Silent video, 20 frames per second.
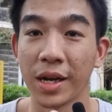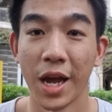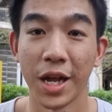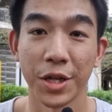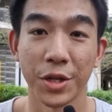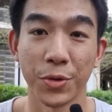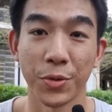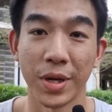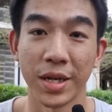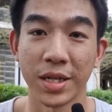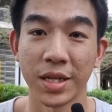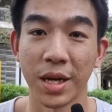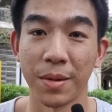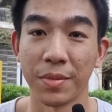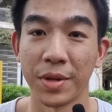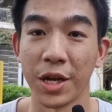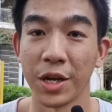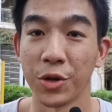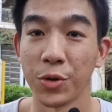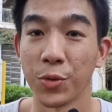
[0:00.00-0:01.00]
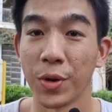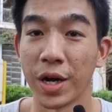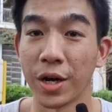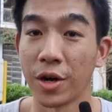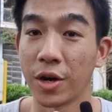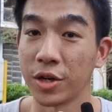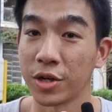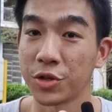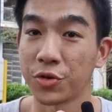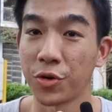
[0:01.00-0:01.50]
and to accept that you are
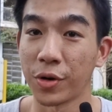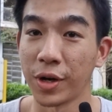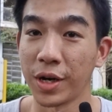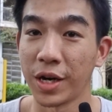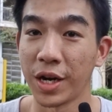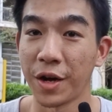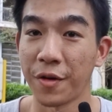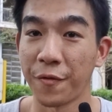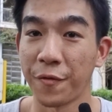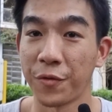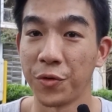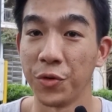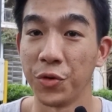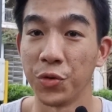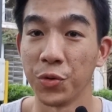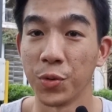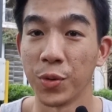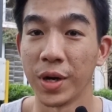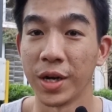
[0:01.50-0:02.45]
not strong enough to do